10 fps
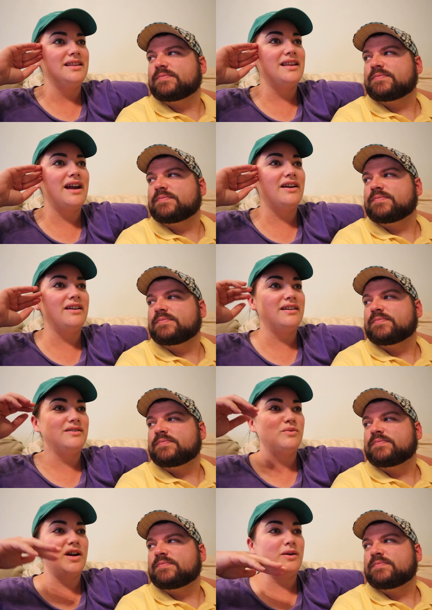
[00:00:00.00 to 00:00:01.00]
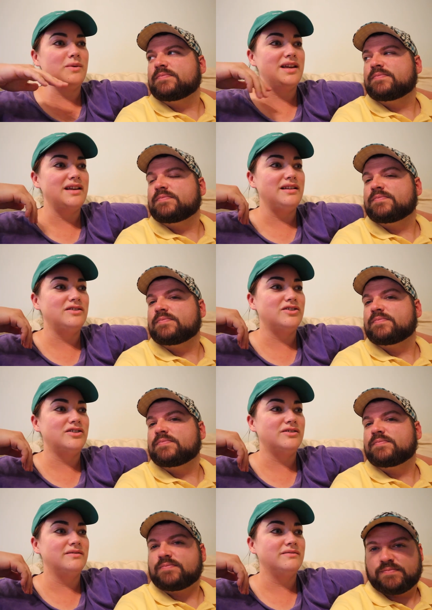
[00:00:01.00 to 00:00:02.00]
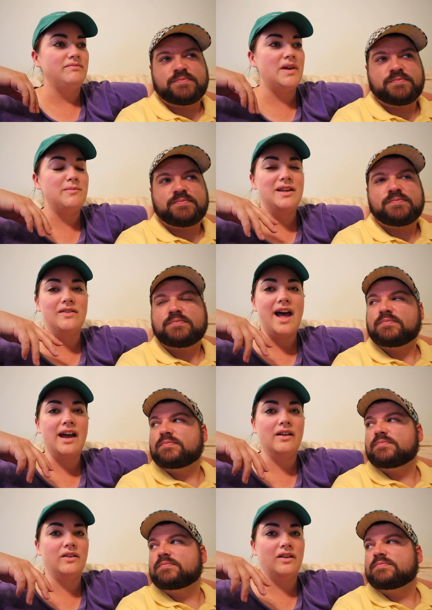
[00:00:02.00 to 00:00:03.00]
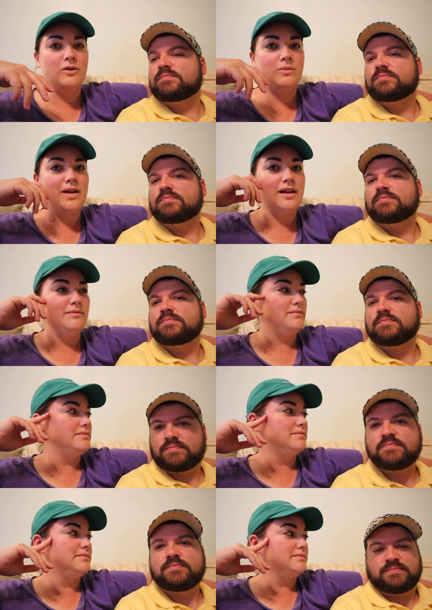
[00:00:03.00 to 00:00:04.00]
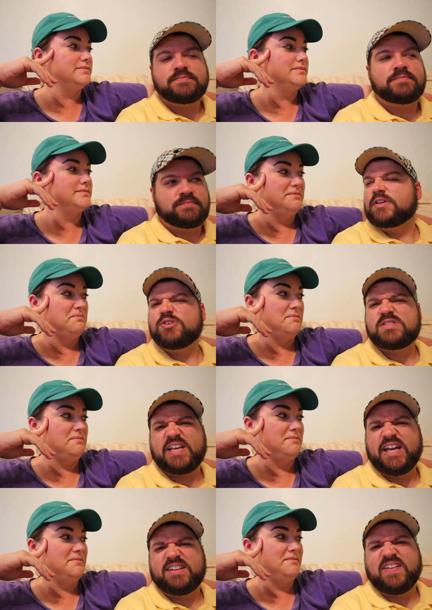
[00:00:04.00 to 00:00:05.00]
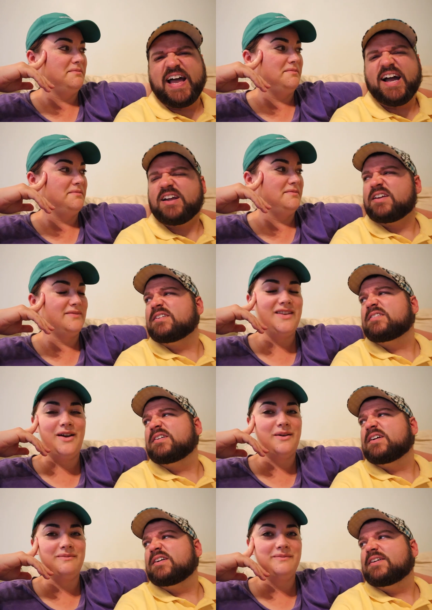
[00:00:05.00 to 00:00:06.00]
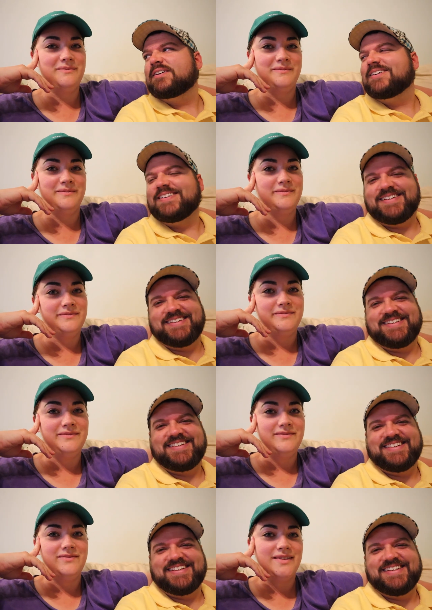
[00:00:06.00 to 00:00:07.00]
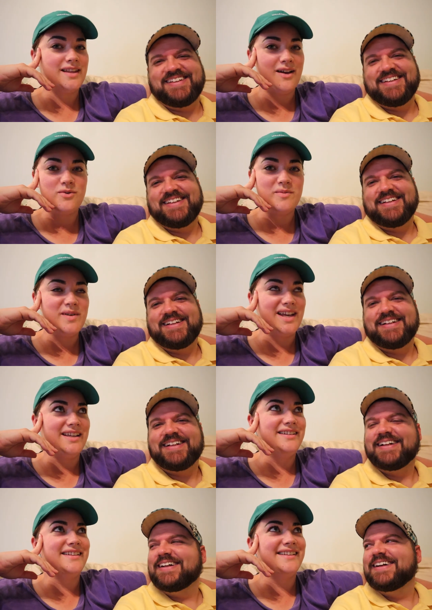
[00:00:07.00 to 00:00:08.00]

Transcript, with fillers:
Speaker 1: the areas where we each maybe lack a little bit. Are
Speaker 2: you saying I
Speaker 1: lack? No. Not one bit.